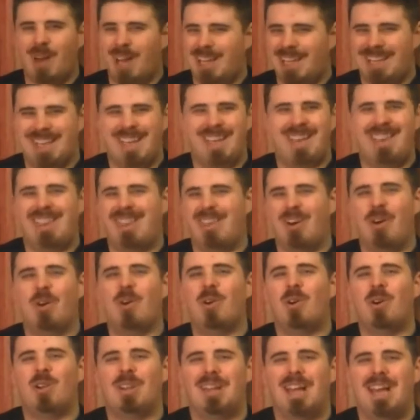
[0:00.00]
mighty
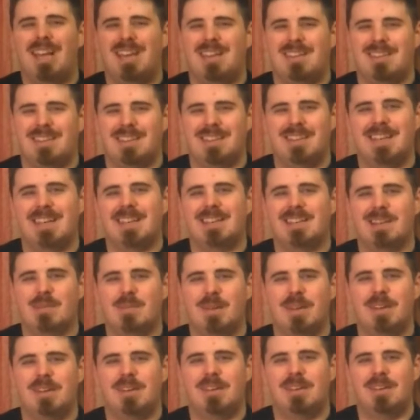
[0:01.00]
Thor, ladies and
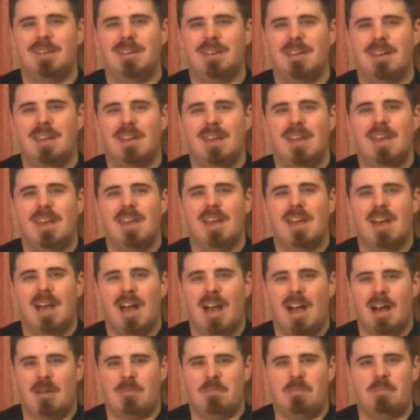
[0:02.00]
gentlemen.
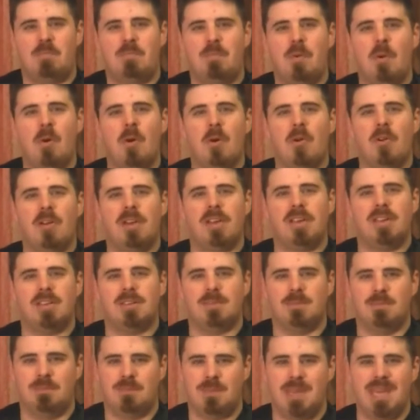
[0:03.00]
A
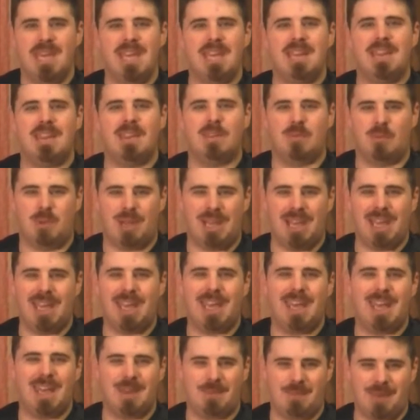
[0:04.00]
boorish, mead-swilling
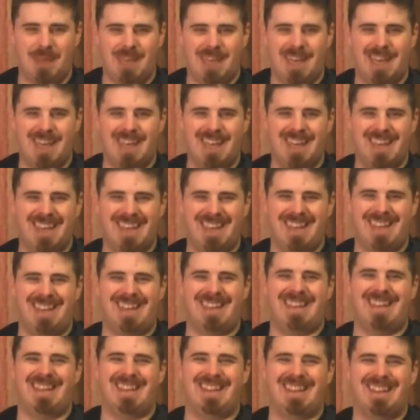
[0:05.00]

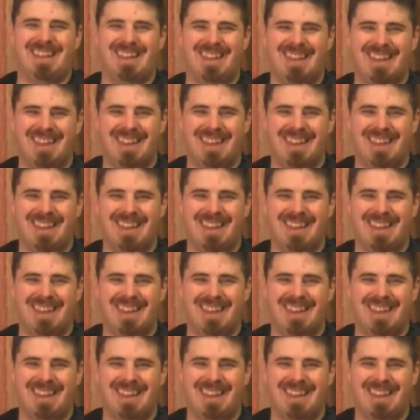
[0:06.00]
hippie.